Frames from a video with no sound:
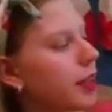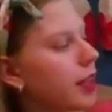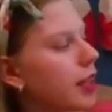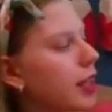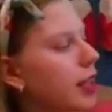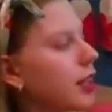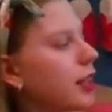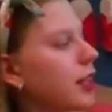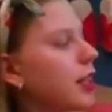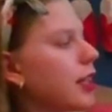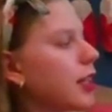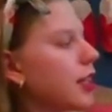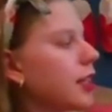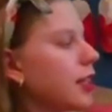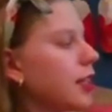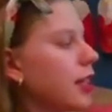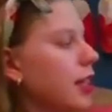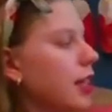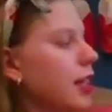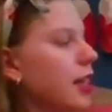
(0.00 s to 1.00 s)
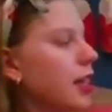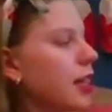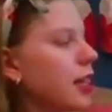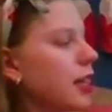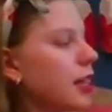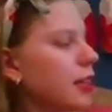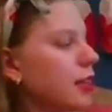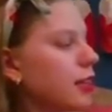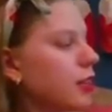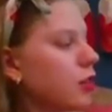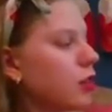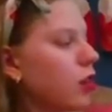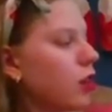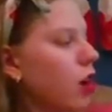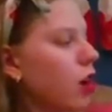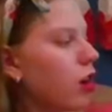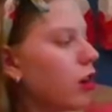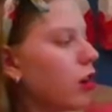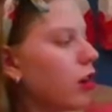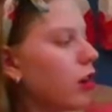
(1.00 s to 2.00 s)
Then this is
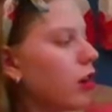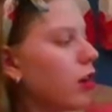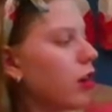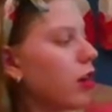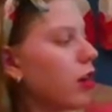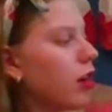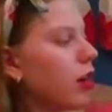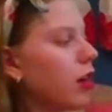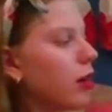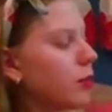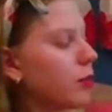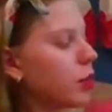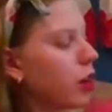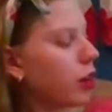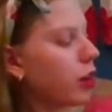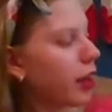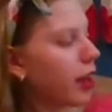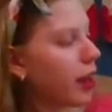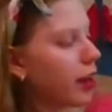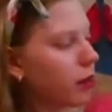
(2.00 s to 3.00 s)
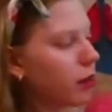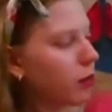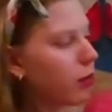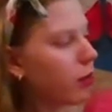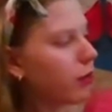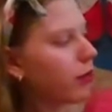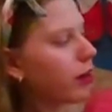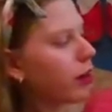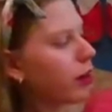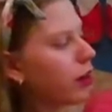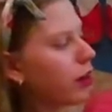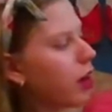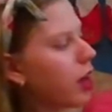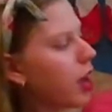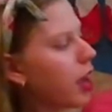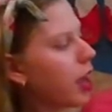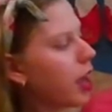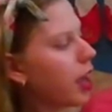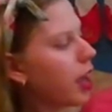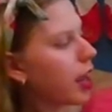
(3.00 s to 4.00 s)
dog care and welfare,
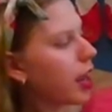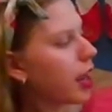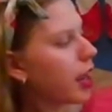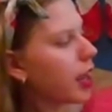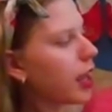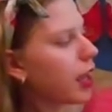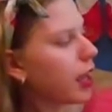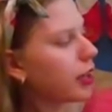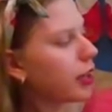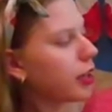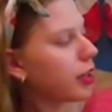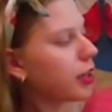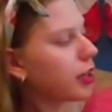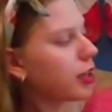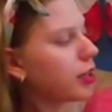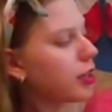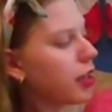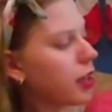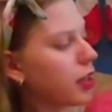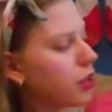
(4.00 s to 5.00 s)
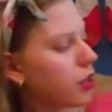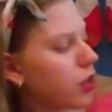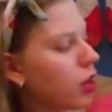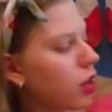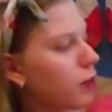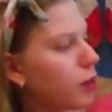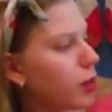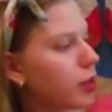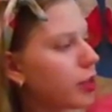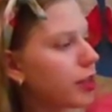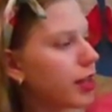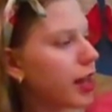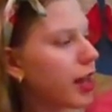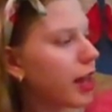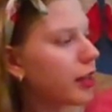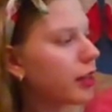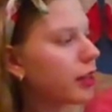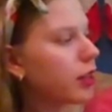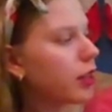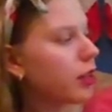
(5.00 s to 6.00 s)
and it is a dog
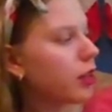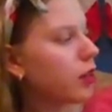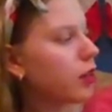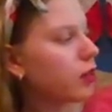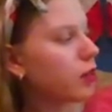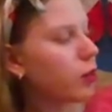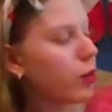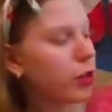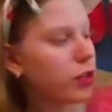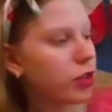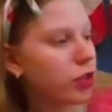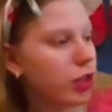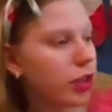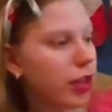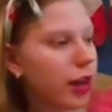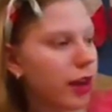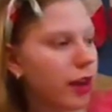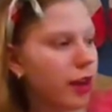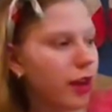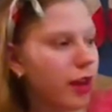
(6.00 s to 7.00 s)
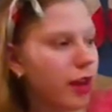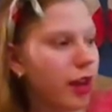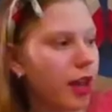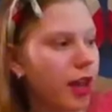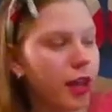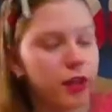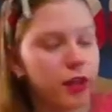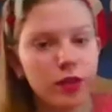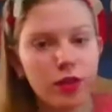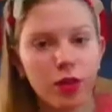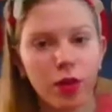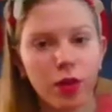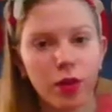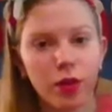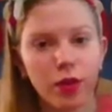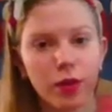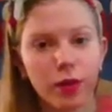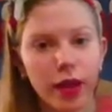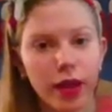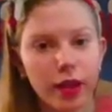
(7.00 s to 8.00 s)
personality questionnaire. And so
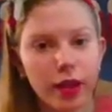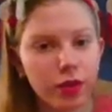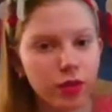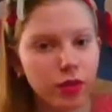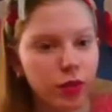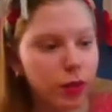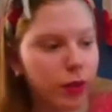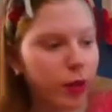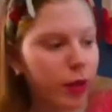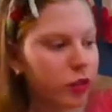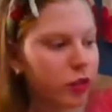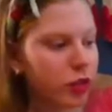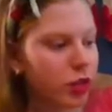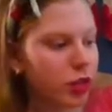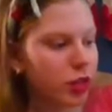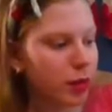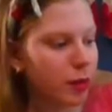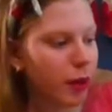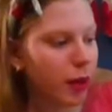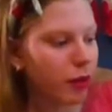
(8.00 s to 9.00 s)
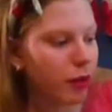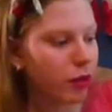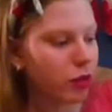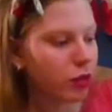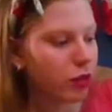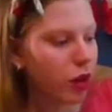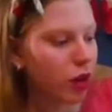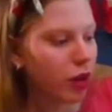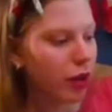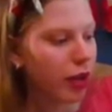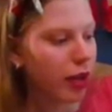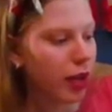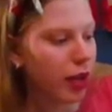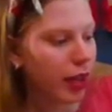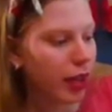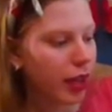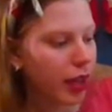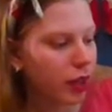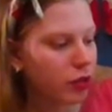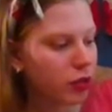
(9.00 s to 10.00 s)
you answer the questions about your dog,
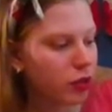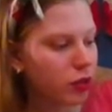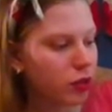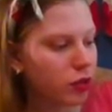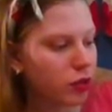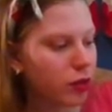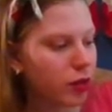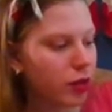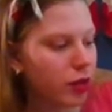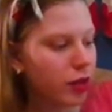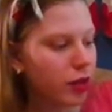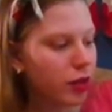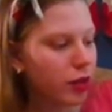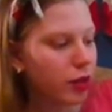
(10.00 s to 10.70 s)
and you